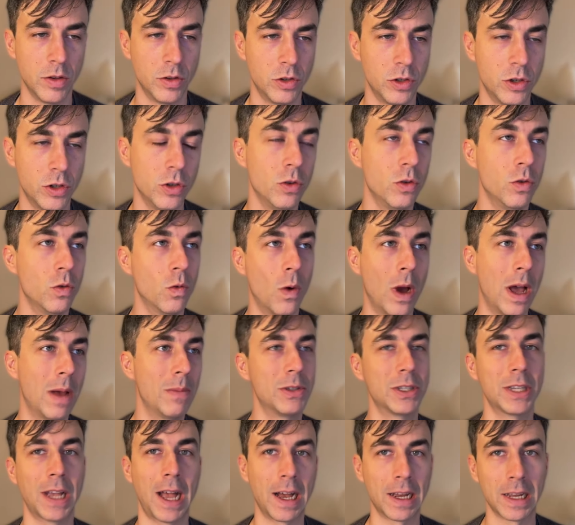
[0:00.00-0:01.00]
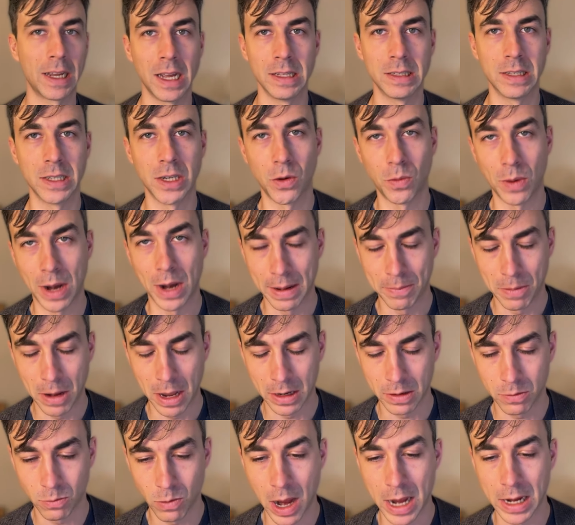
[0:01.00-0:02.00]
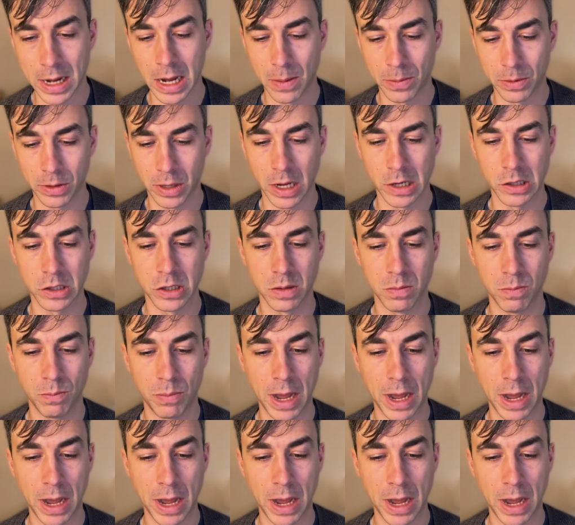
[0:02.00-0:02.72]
do WebSockets in a Rack application